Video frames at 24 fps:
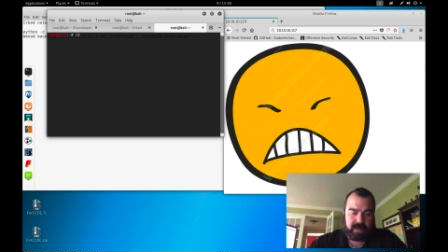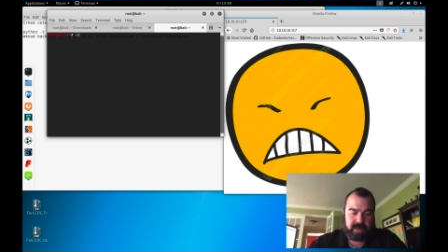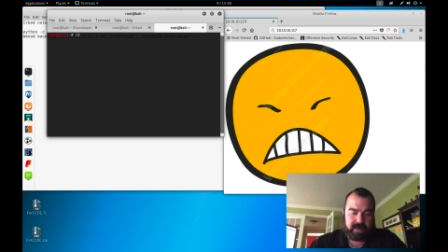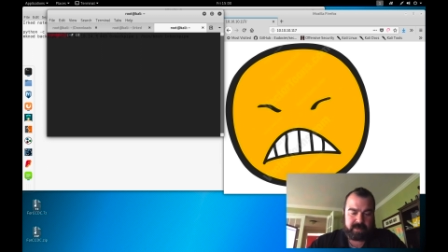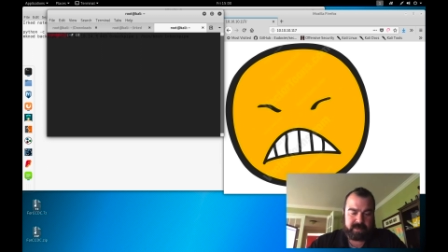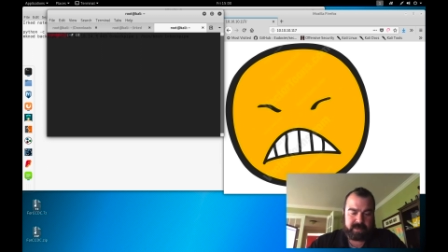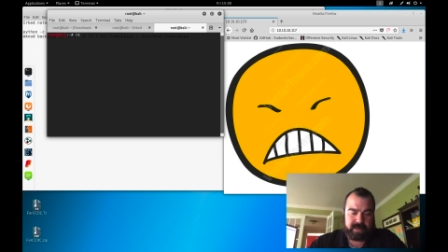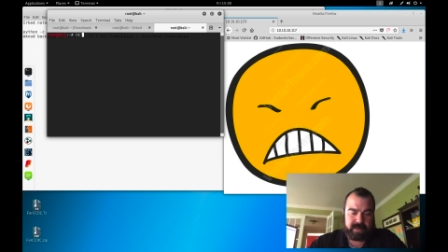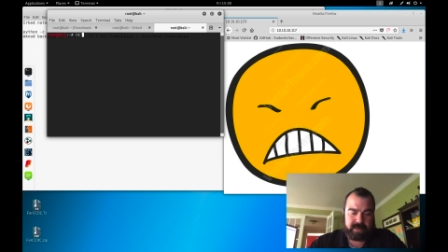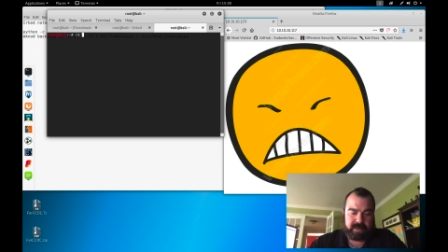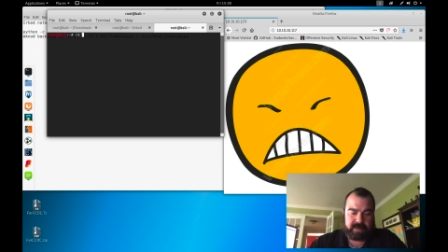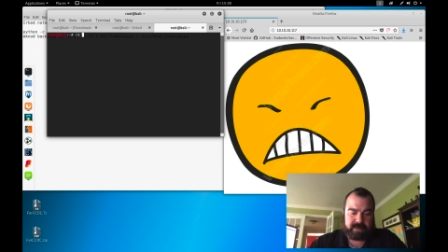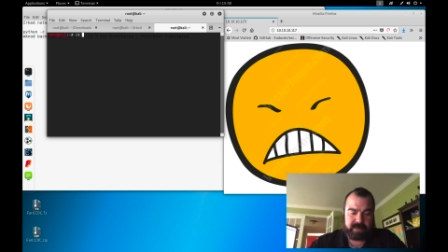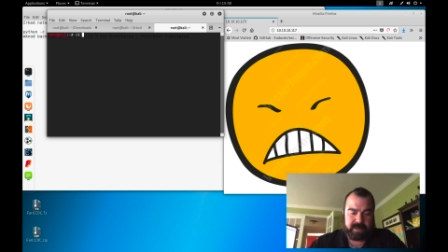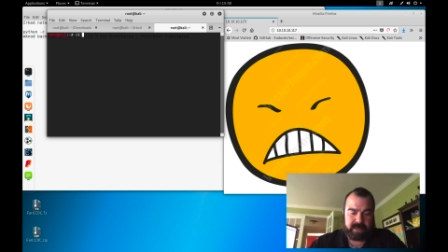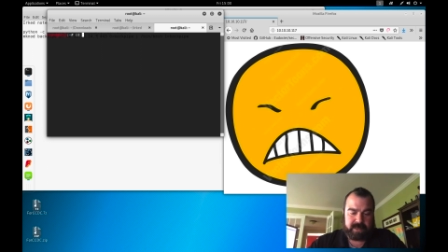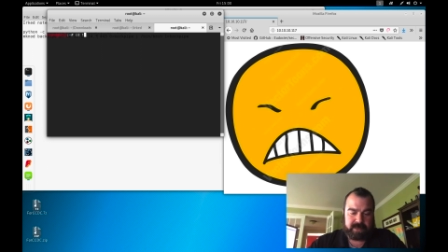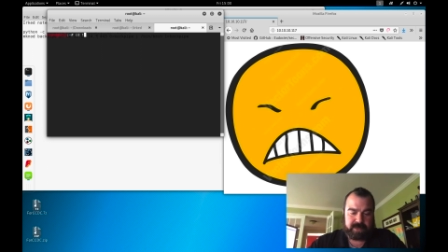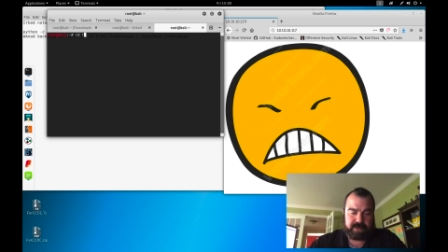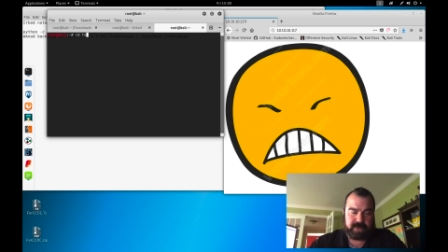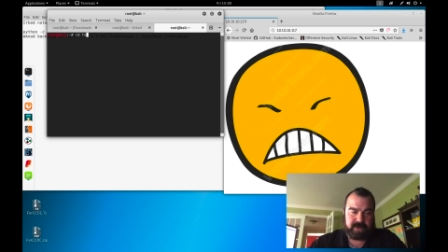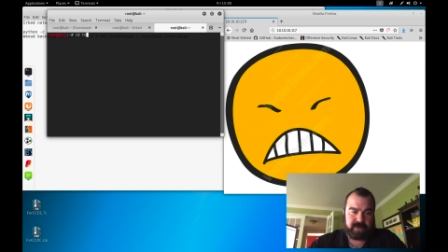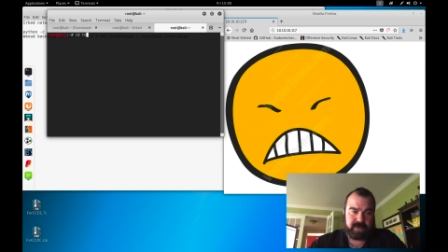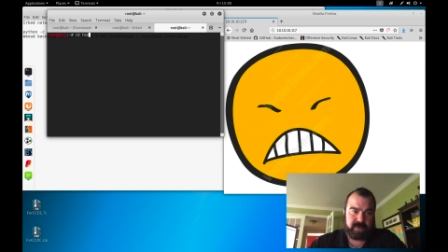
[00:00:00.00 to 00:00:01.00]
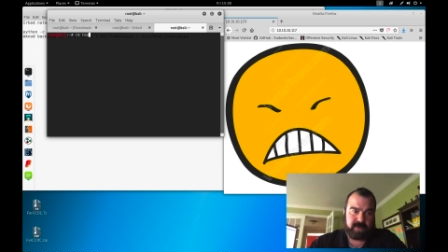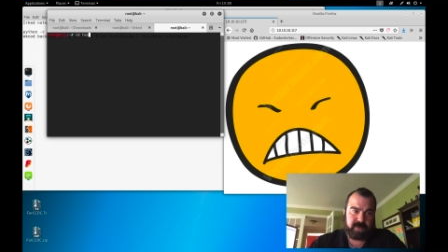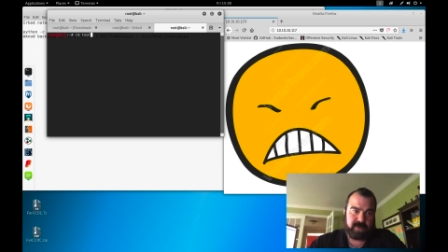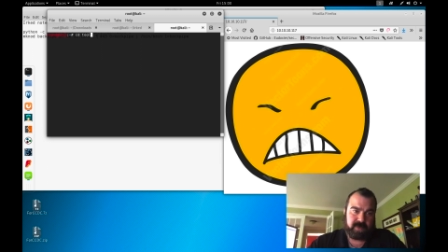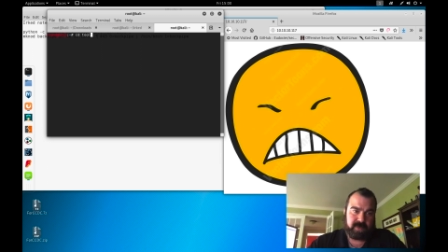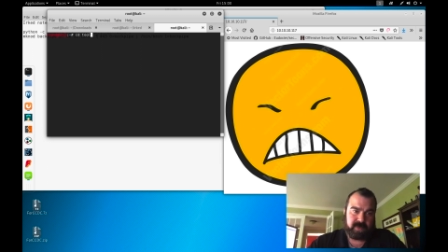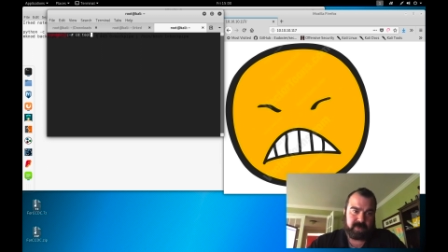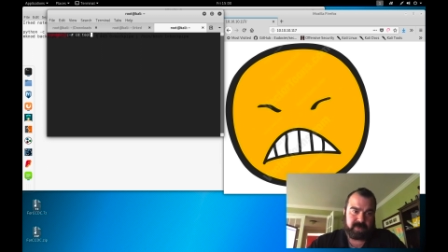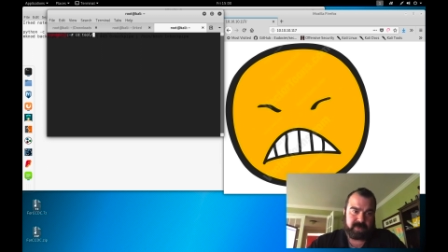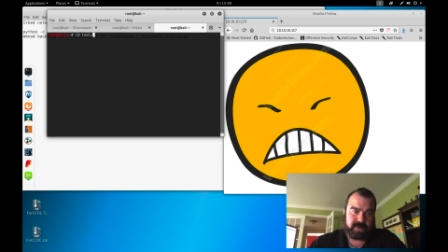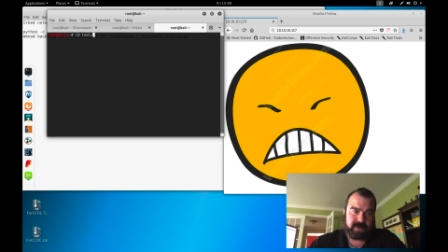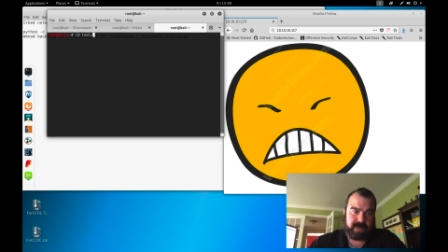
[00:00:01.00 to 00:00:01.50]

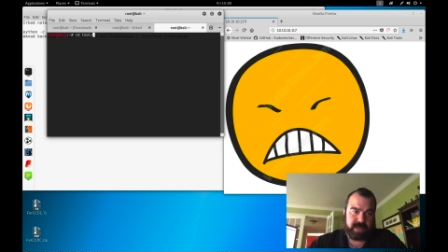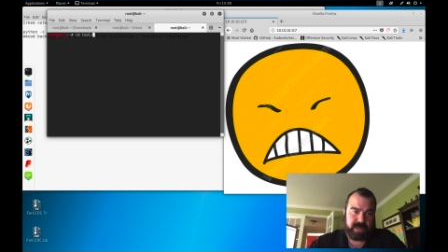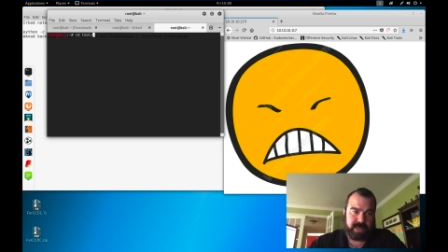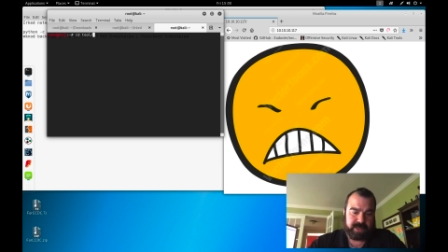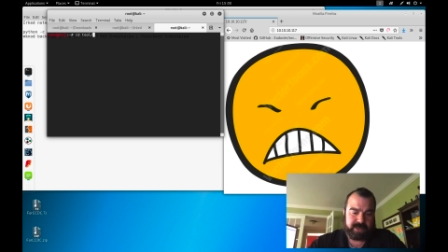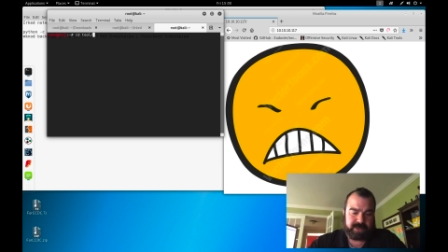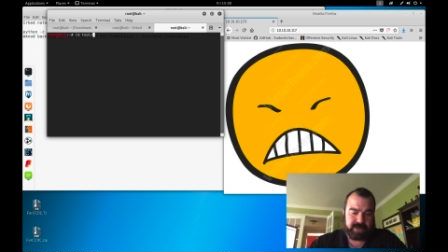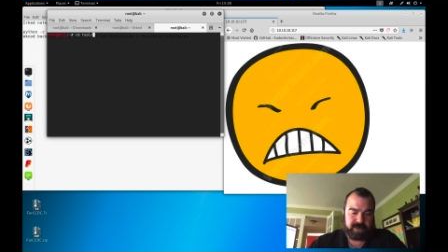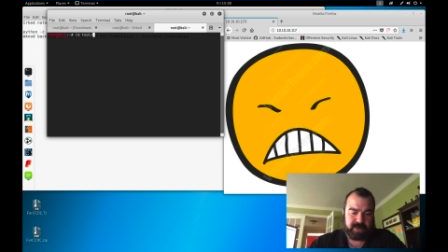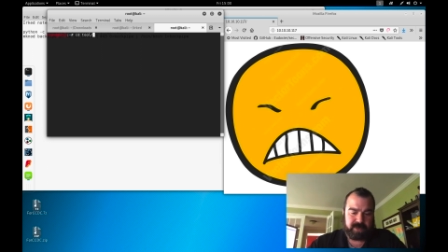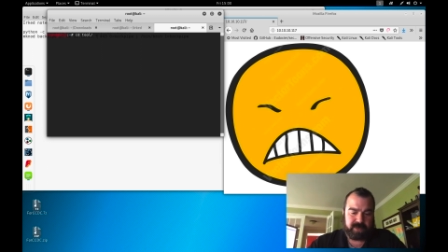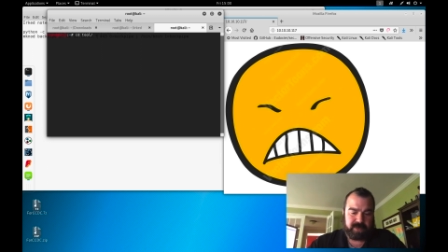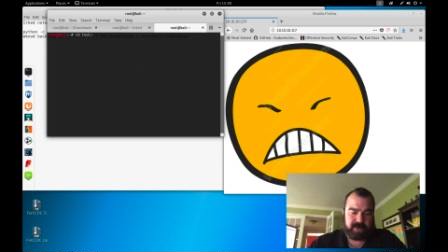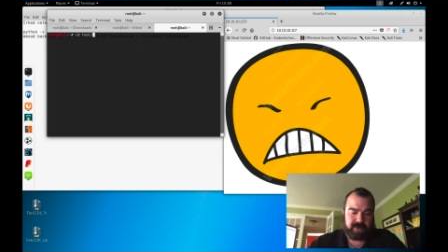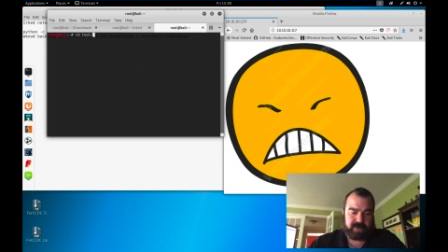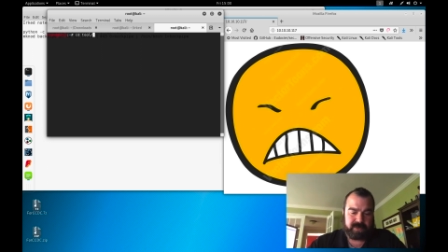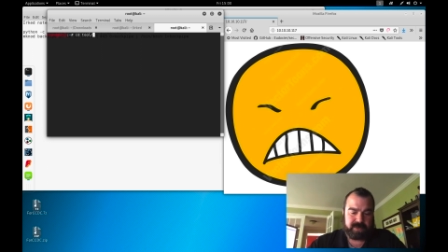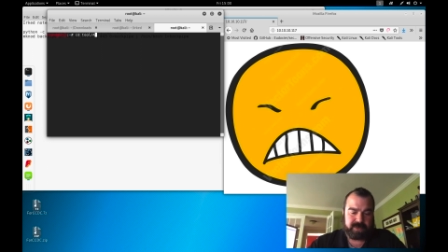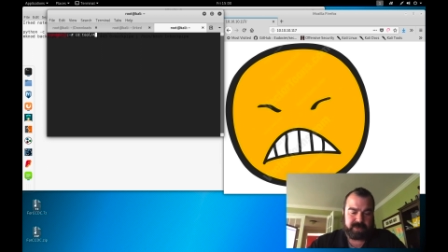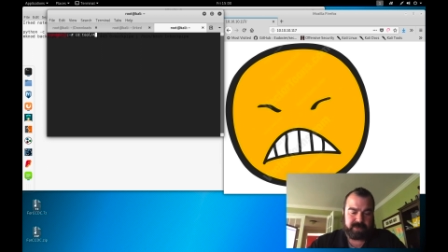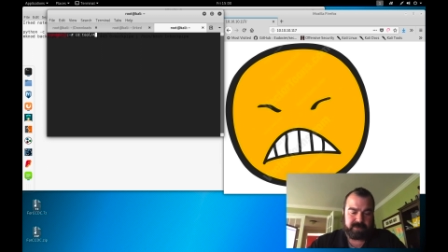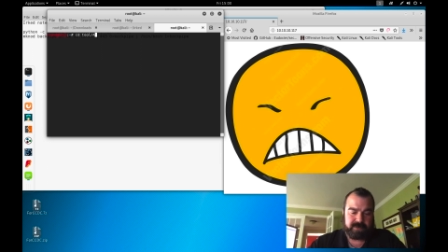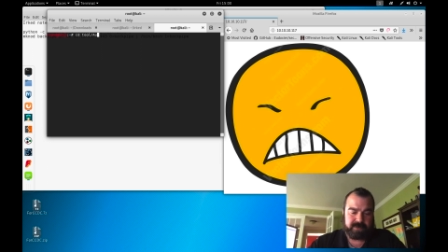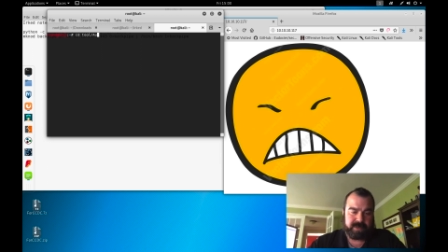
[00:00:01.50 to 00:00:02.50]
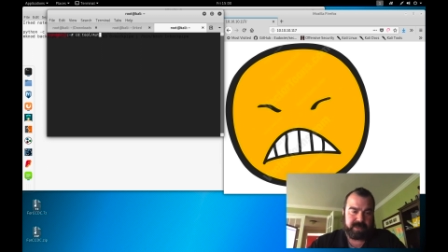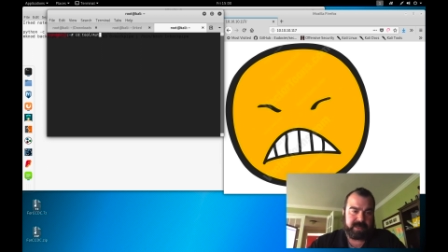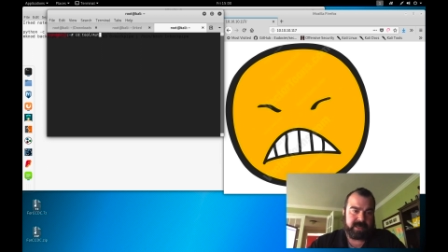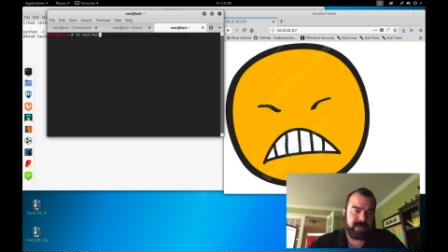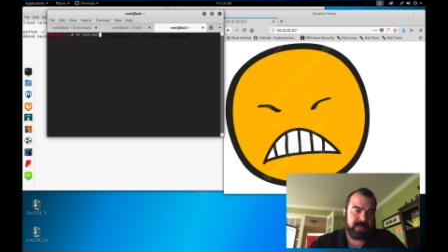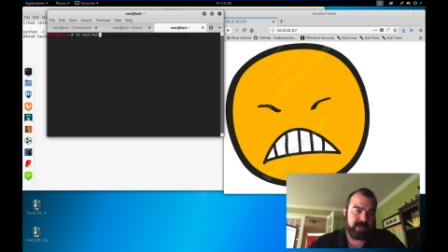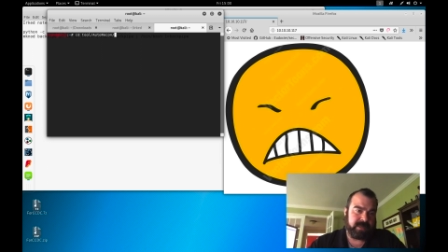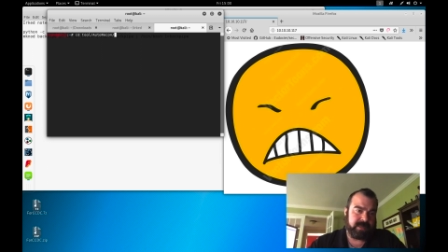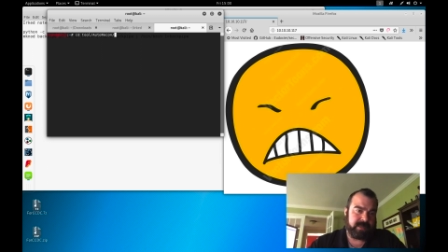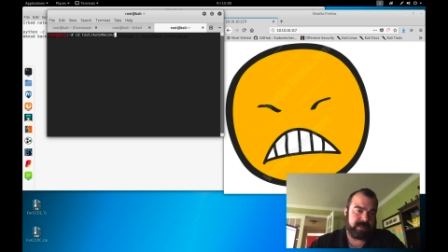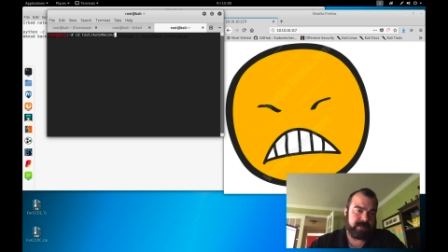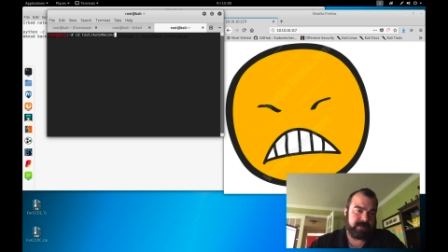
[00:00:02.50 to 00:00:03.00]

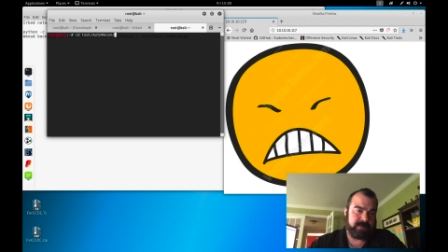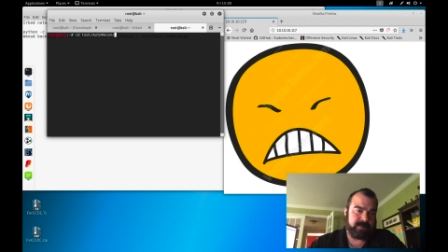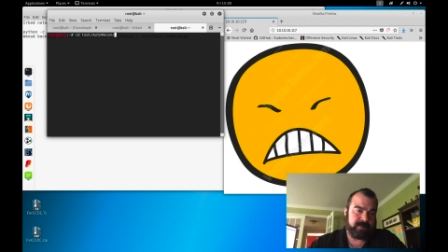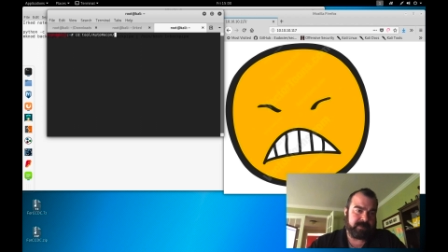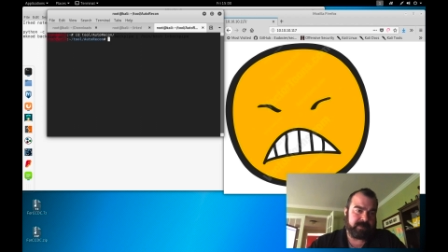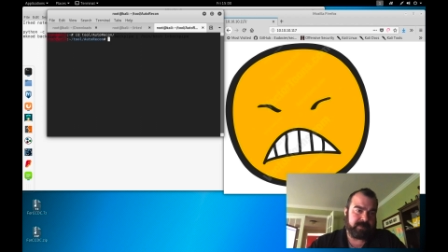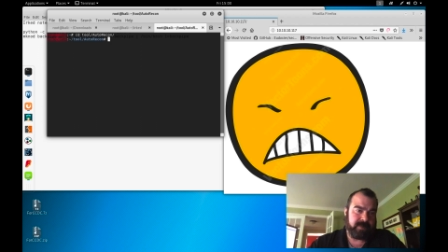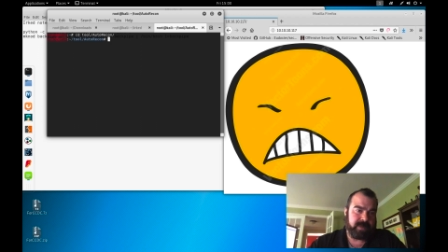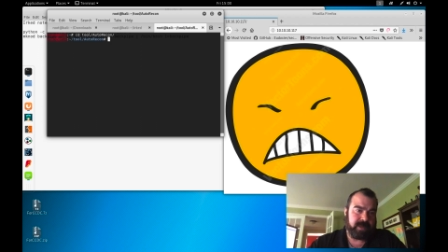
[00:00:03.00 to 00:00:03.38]
cd/tool/autorecon.